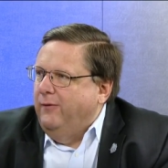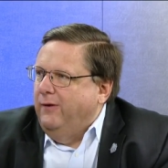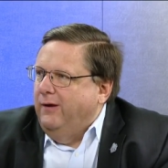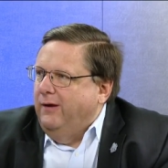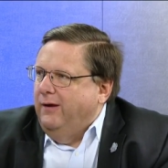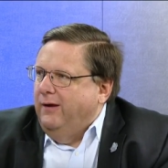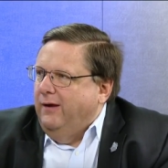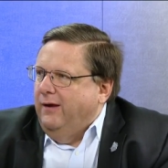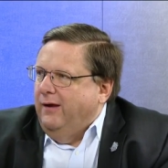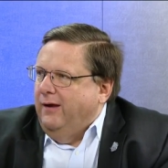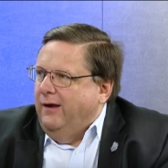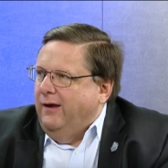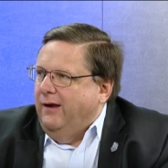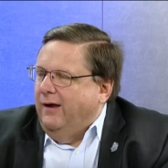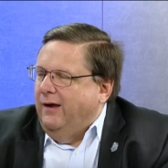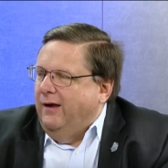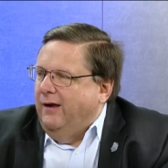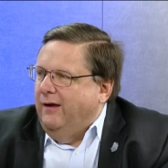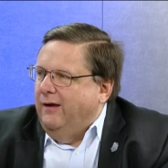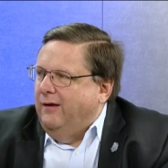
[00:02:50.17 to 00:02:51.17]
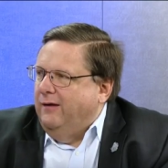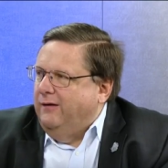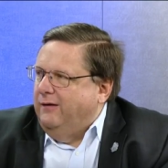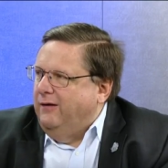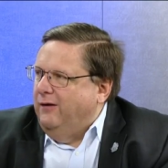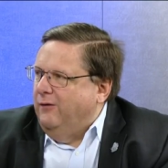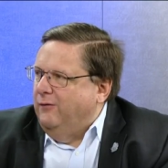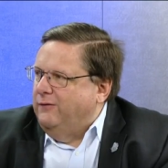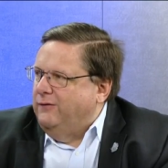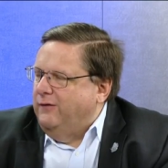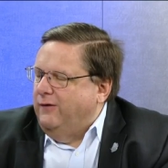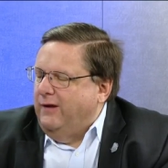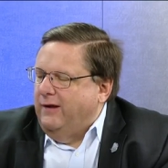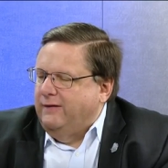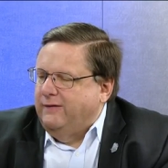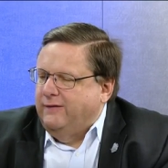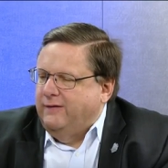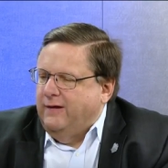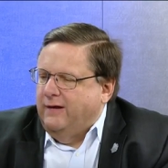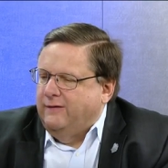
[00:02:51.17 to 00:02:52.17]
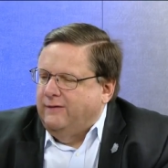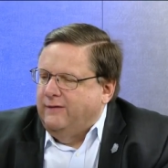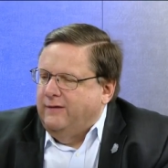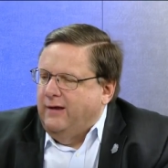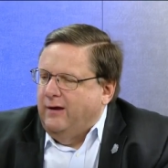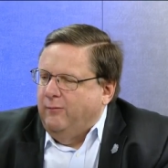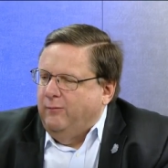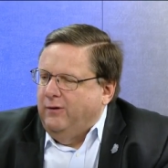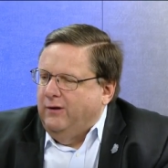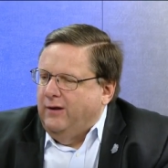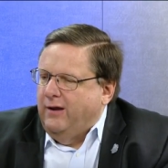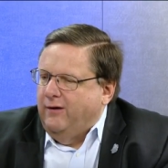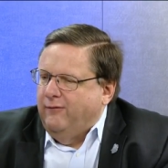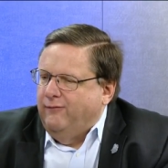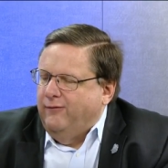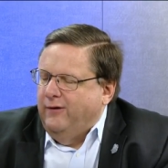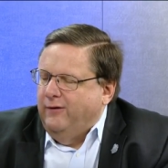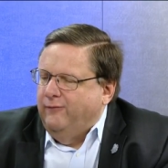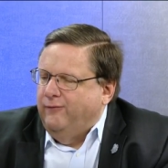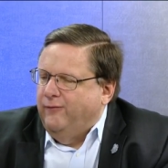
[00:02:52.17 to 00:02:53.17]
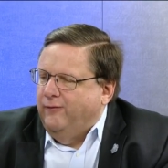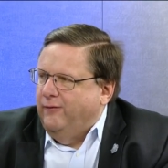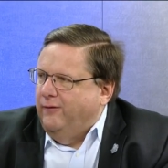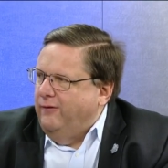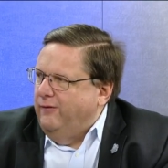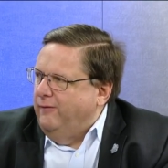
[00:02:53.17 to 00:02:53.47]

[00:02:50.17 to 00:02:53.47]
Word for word: That is awesome. That's uh, awesome. You know, so that's that's that'll be a lot of fun. Everyone can